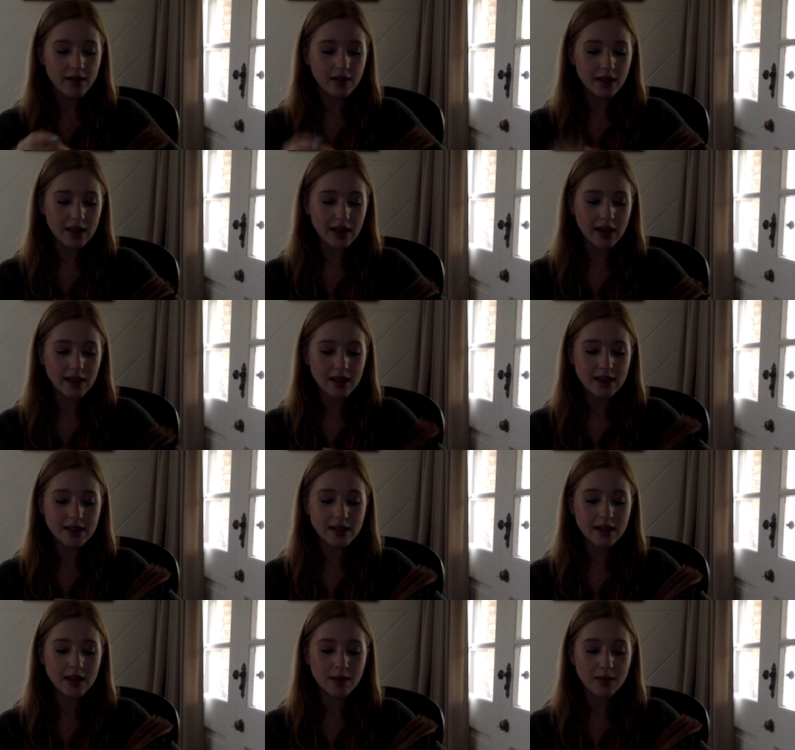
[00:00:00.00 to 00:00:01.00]
that they
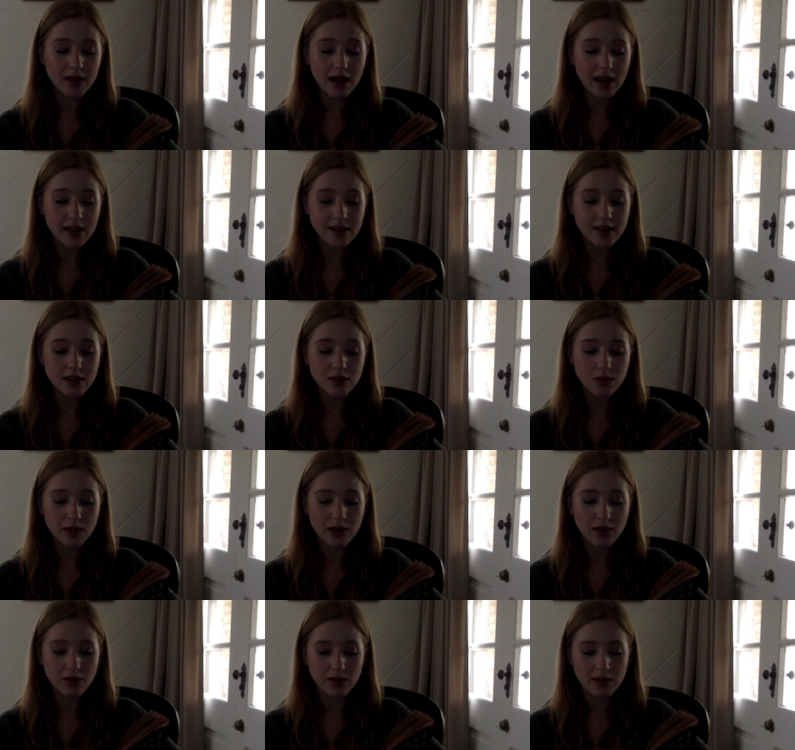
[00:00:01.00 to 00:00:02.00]
elected him in
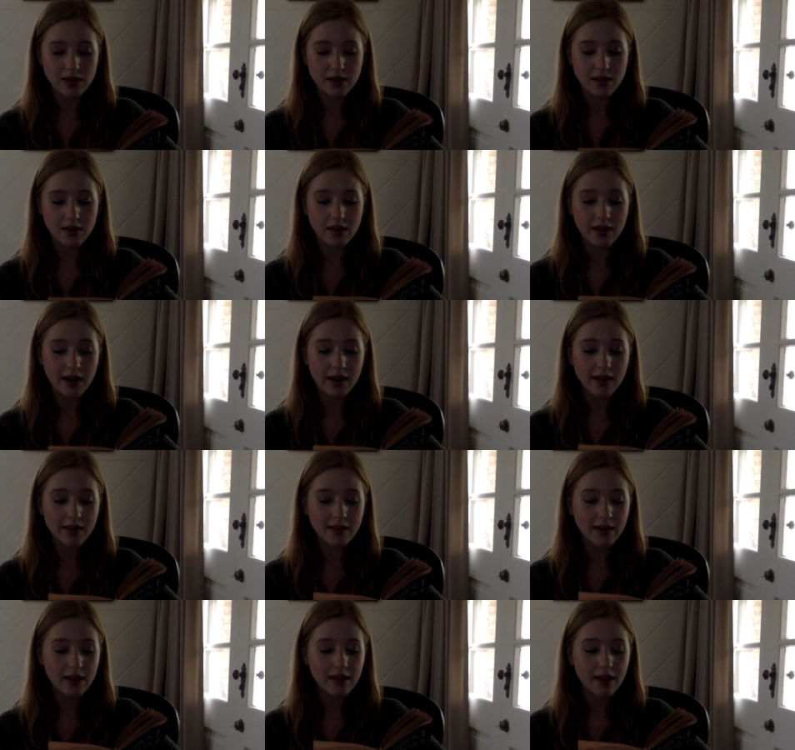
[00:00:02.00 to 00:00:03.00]
1823 to the United
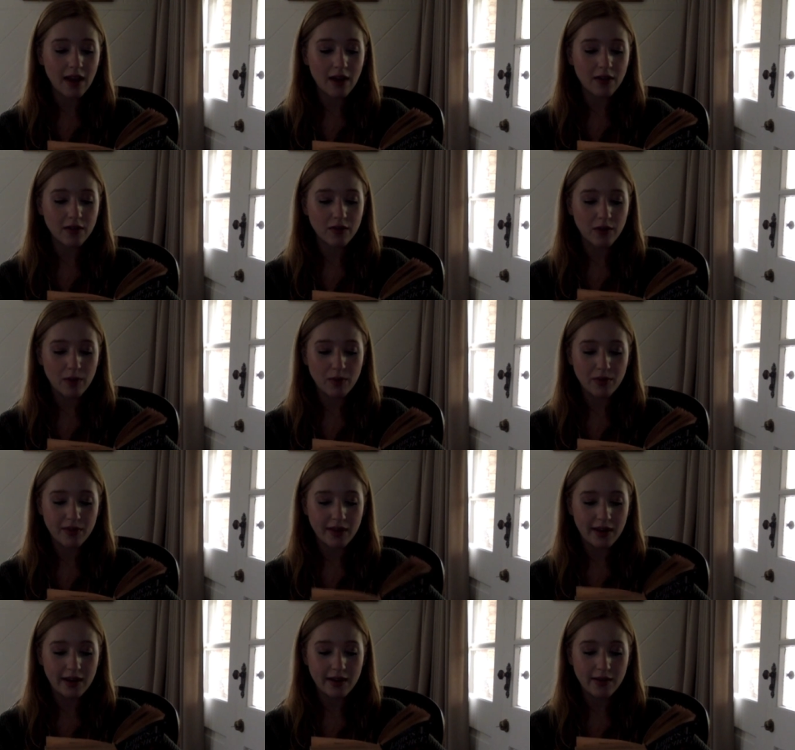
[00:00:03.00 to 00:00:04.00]
States House of
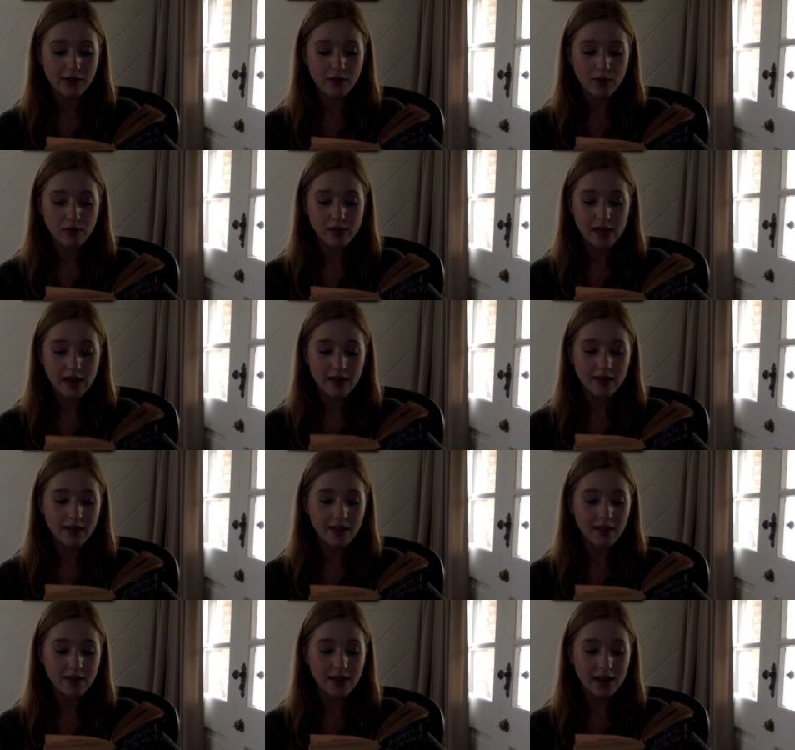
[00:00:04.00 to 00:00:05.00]
Representatives from
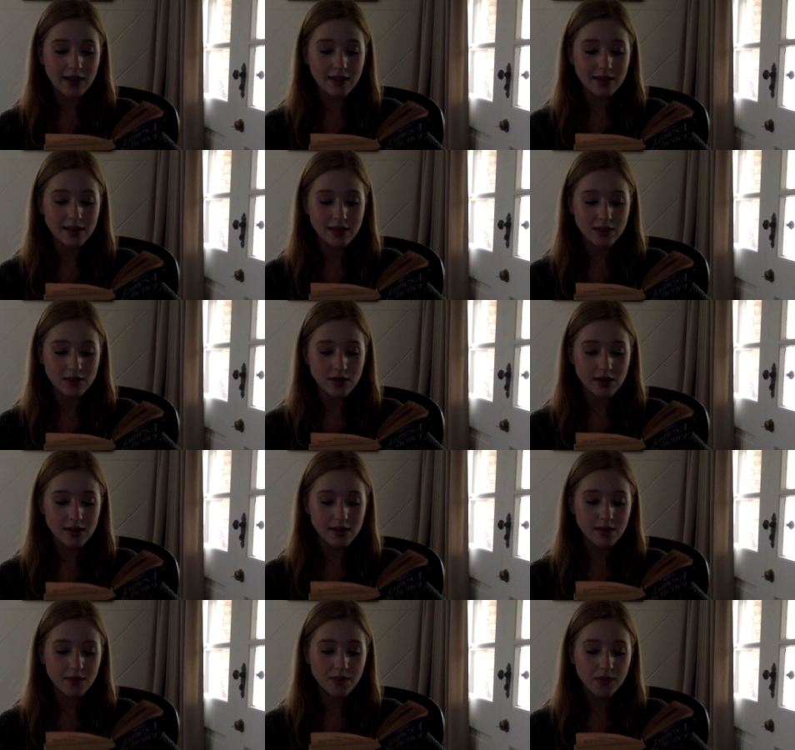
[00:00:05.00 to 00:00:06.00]
Tennessee's Ninth
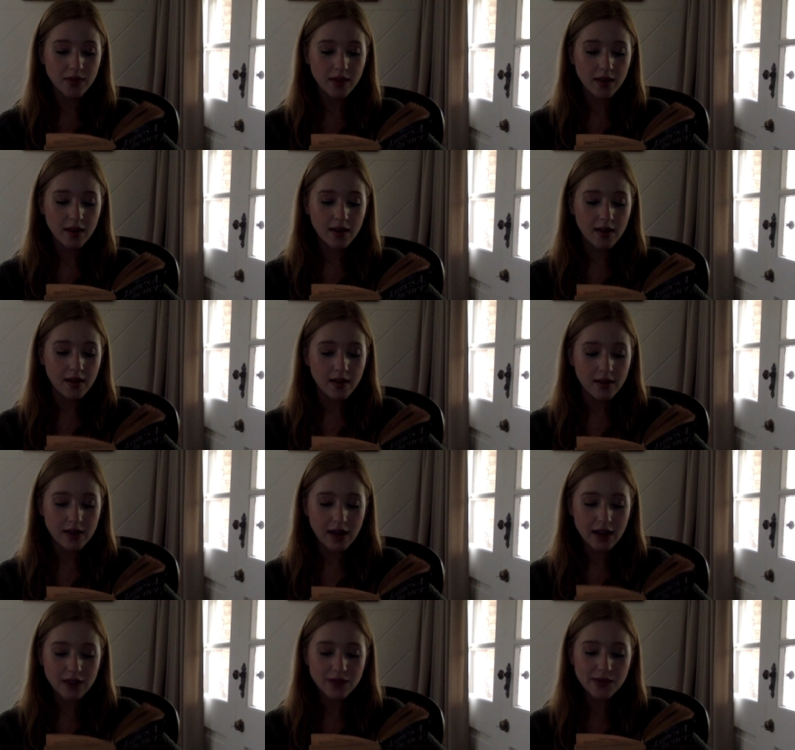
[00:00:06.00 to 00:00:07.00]
District.
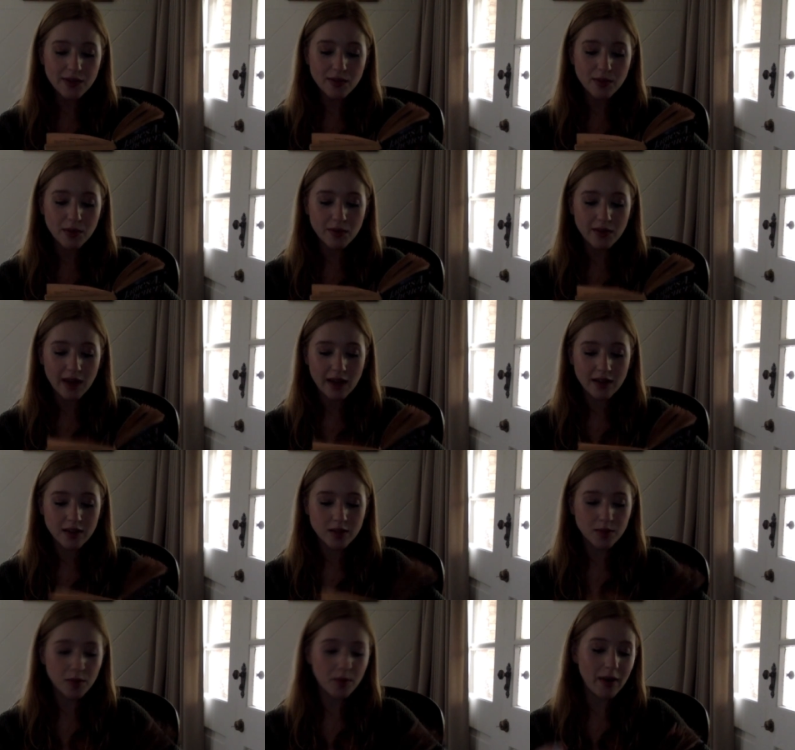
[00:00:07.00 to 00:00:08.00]
Nashville's most
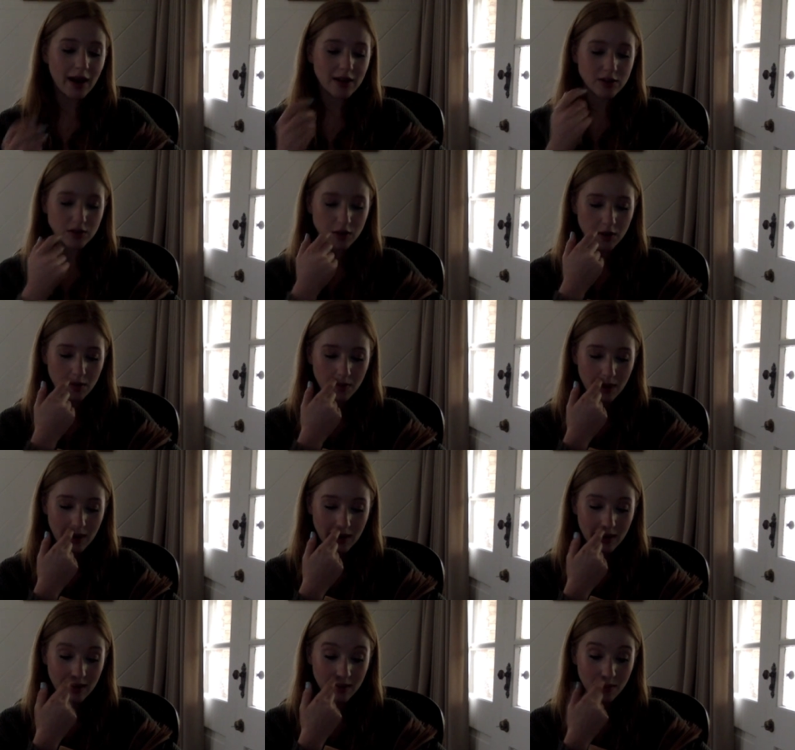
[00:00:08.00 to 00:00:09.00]
eligible bachelor
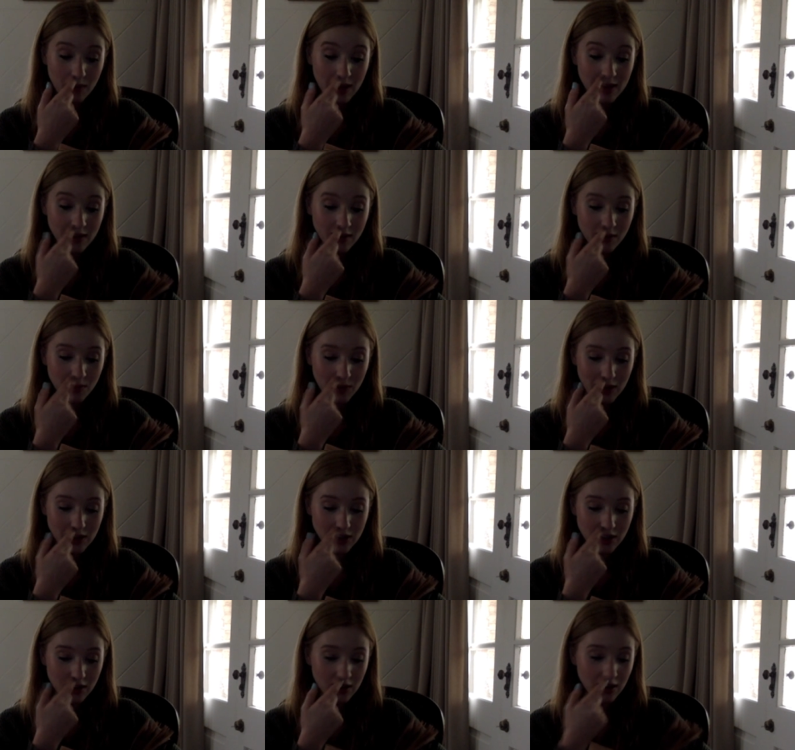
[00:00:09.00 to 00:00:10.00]
made his maiden
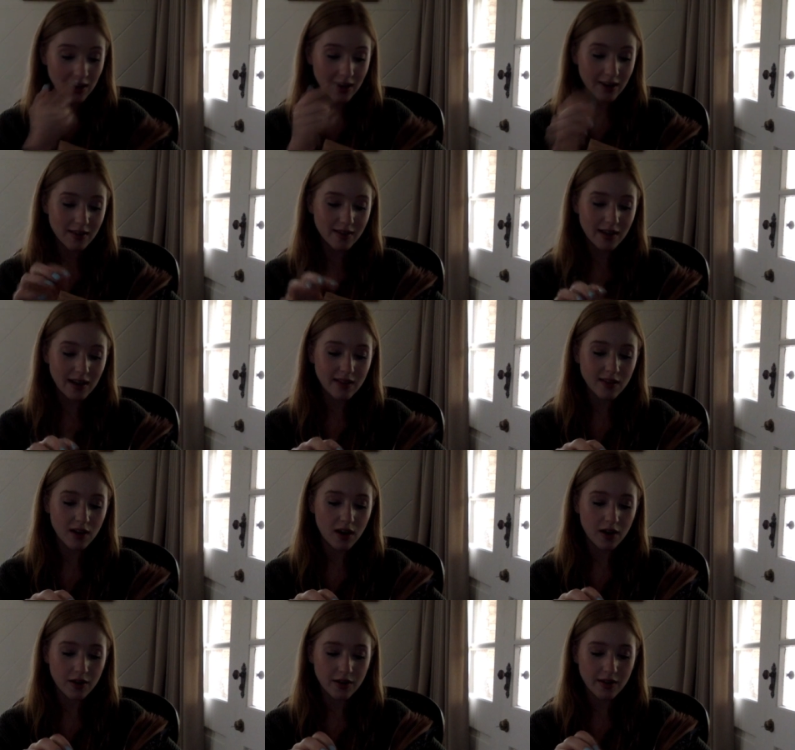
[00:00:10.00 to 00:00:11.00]
speech in the United States
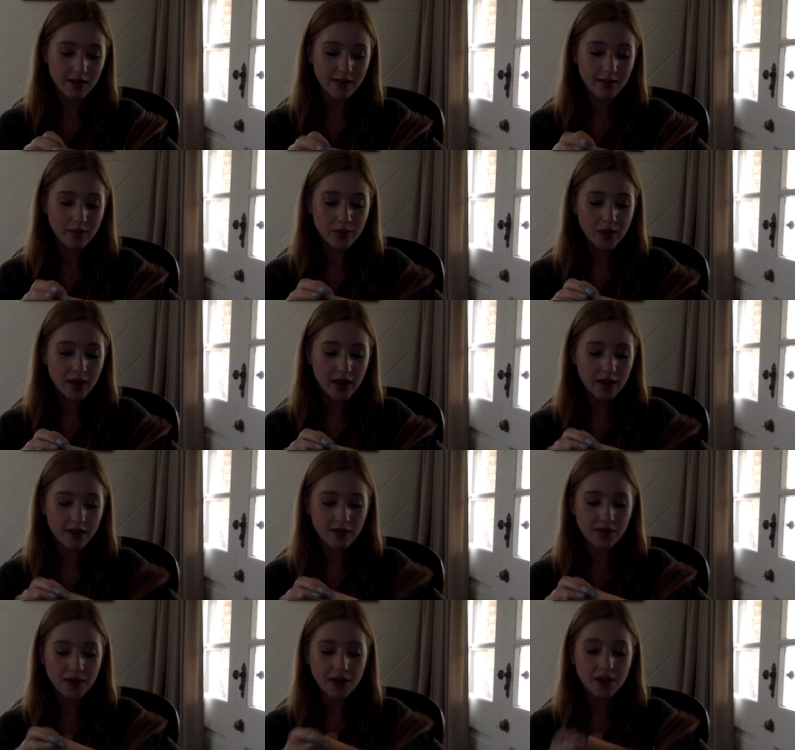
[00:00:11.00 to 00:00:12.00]
Congress in
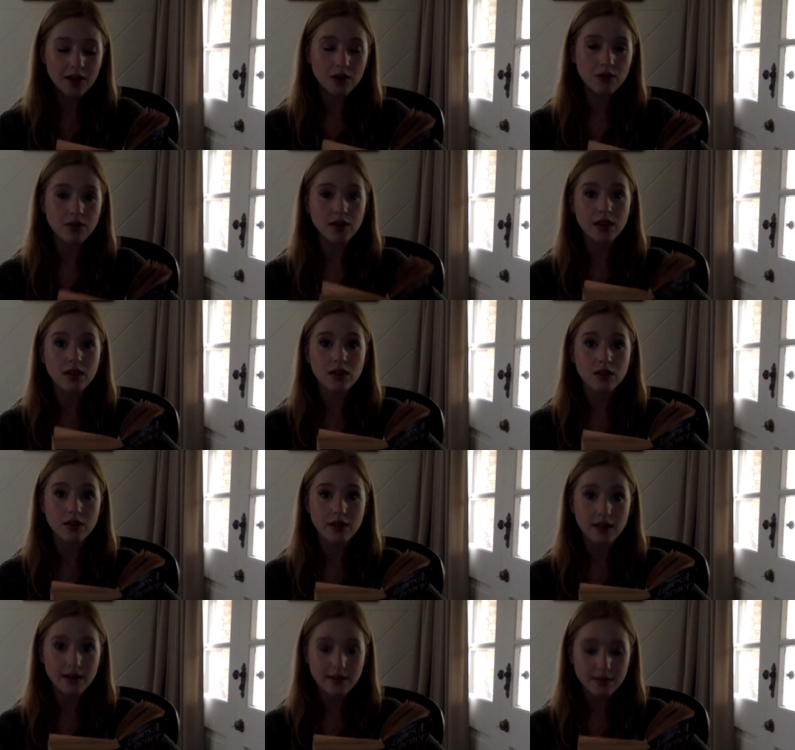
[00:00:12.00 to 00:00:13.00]
his very early
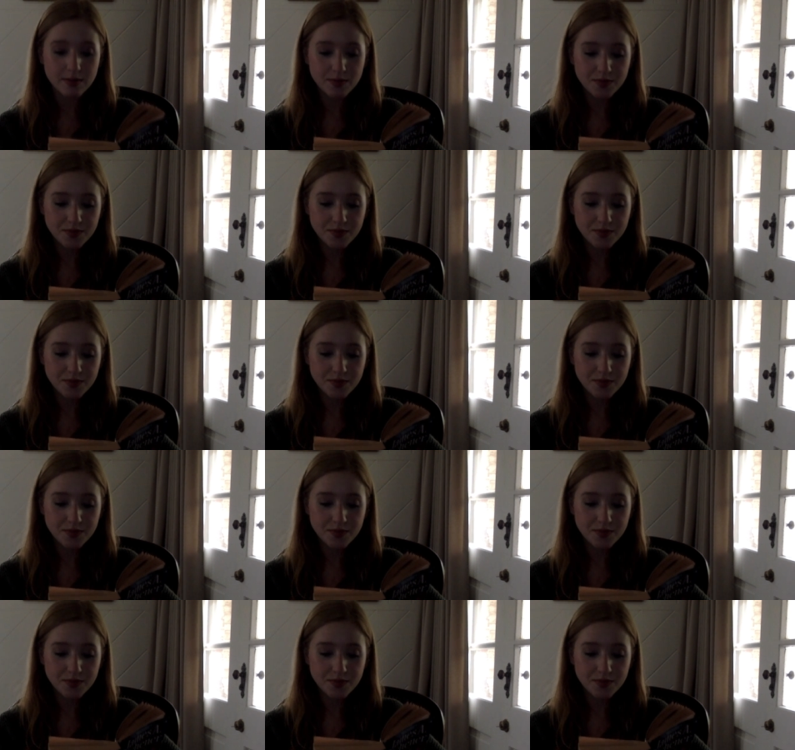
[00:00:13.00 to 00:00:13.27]
30s.